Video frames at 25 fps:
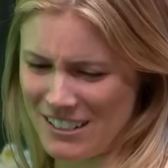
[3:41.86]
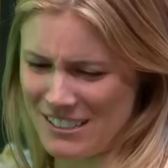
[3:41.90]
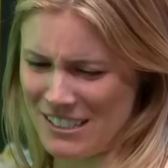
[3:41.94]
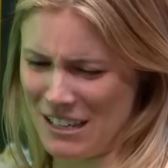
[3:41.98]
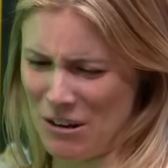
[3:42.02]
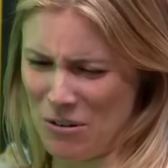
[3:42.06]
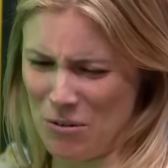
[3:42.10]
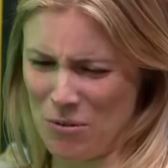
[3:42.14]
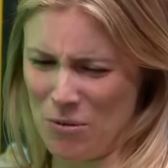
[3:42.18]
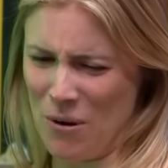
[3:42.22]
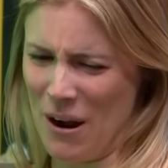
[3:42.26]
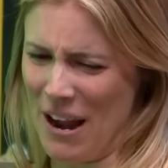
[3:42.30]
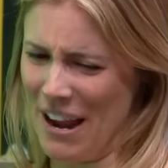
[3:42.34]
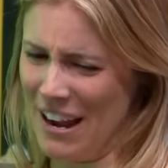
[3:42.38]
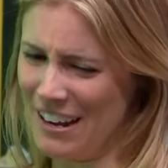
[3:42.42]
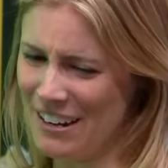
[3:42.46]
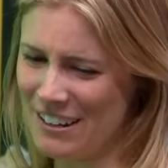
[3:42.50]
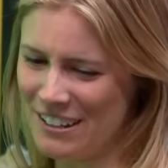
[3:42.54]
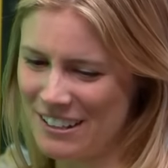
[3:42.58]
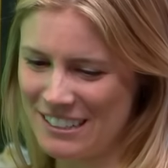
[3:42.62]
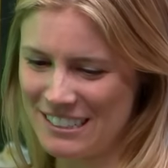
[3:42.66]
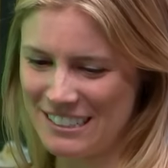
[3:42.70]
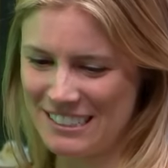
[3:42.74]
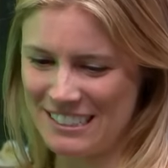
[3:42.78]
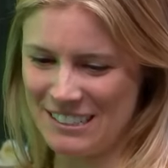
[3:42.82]
was like, wait,
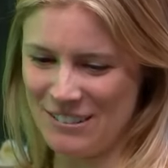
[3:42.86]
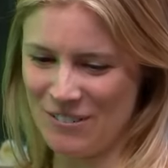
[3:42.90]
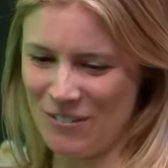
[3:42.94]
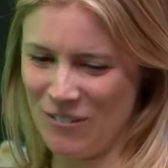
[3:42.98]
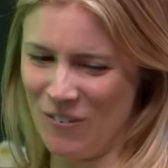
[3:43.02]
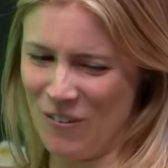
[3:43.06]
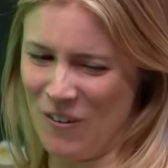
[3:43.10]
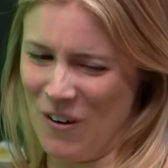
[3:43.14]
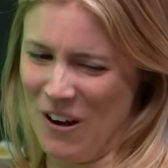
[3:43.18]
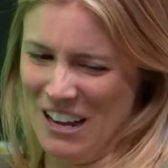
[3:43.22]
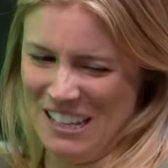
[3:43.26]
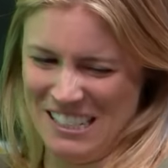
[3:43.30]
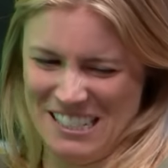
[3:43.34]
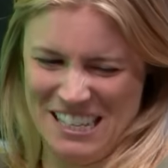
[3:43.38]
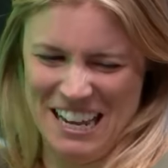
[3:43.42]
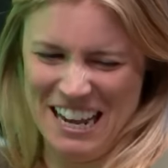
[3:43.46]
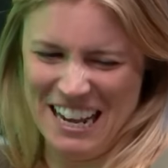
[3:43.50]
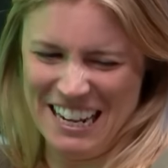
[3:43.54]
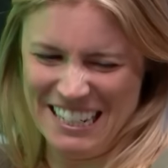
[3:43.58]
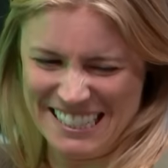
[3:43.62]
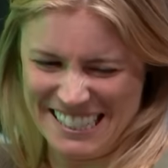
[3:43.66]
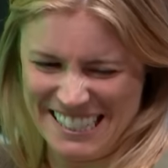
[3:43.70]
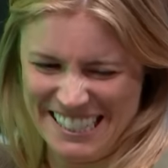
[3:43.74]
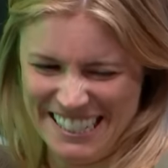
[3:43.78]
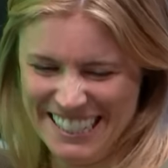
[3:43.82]
was
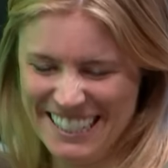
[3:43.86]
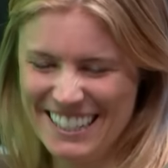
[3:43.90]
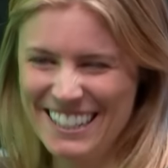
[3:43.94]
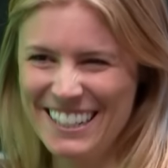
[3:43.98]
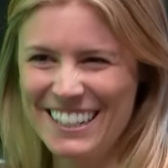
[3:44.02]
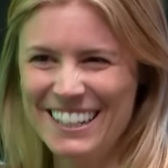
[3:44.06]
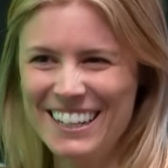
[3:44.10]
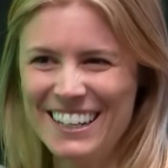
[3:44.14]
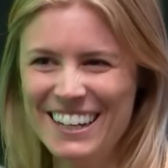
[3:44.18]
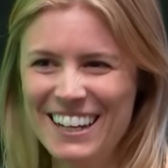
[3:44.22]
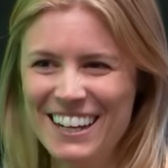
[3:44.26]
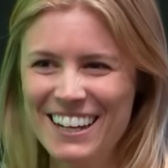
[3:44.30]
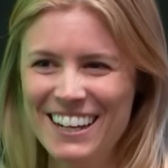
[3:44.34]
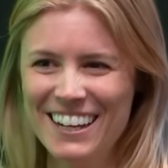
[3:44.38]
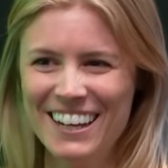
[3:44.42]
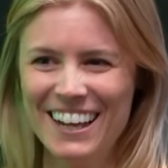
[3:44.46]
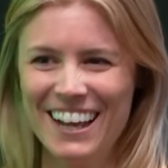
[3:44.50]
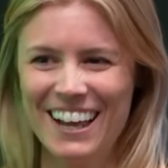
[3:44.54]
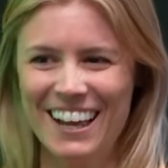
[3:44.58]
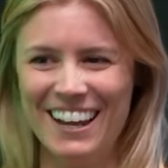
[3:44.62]
it? Oh my god.